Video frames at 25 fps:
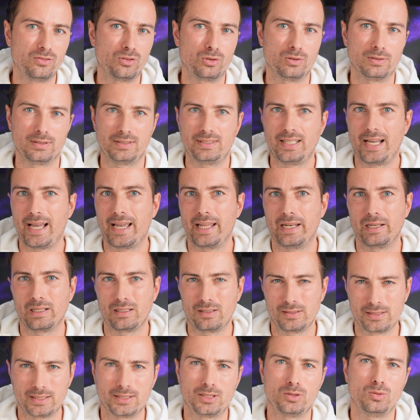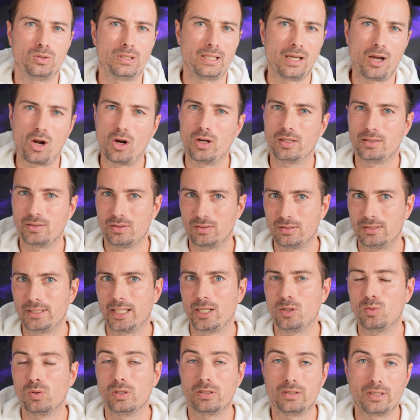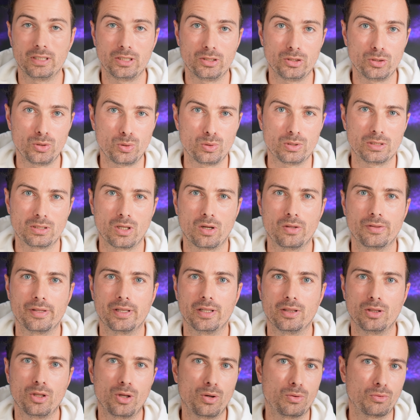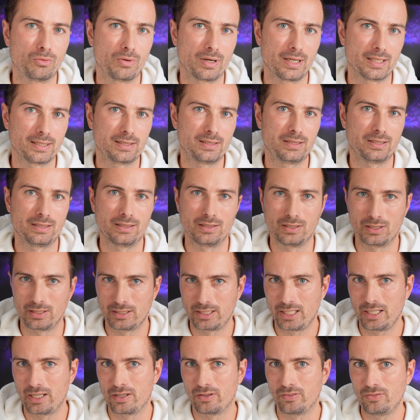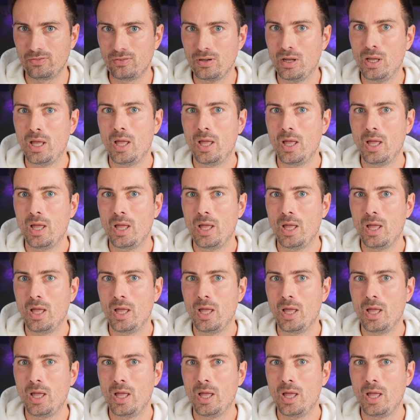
or 10, because it's really hard to say what they used on a low-res GIF,